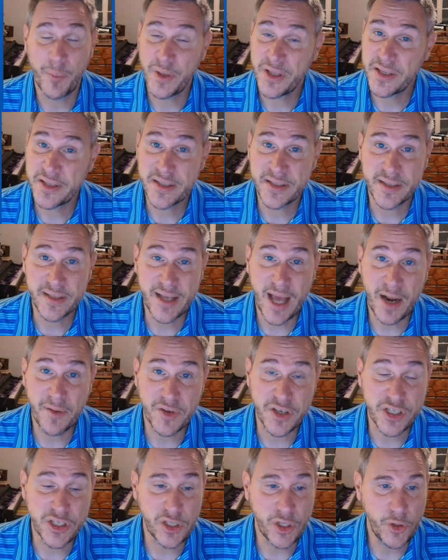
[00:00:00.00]
But this is kind of
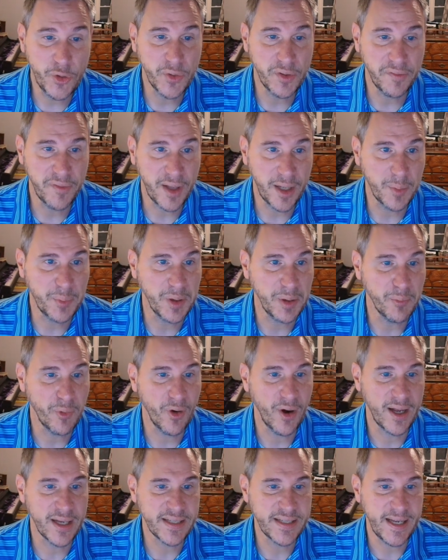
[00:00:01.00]
a slow developing
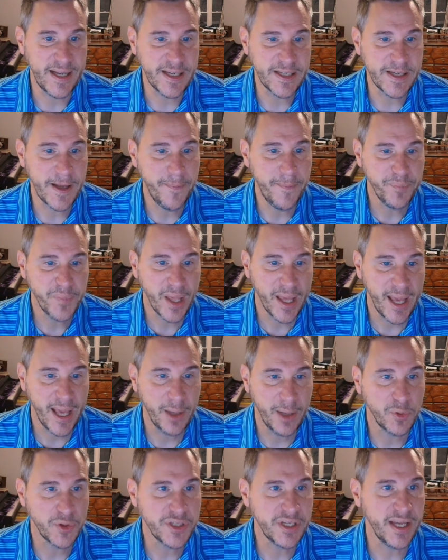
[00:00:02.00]
process and
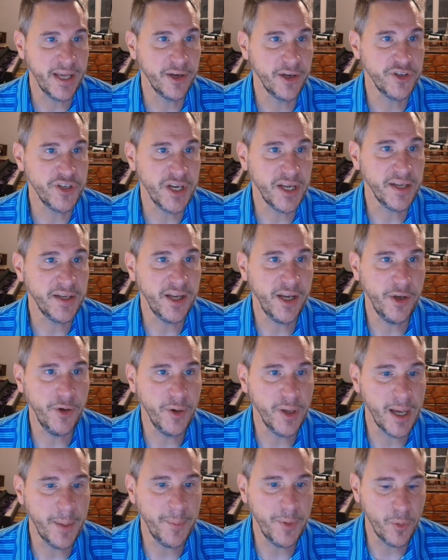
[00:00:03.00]
we'll see energy continue to
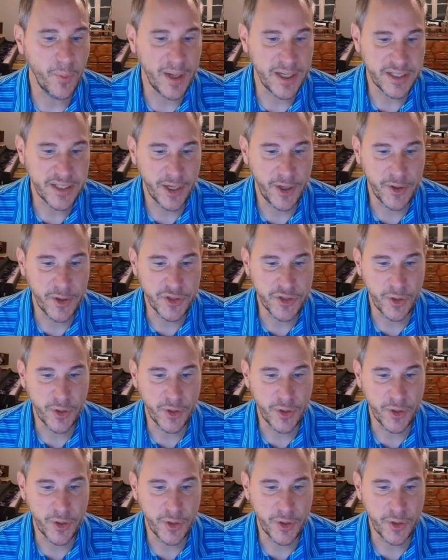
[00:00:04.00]
come in the west coast.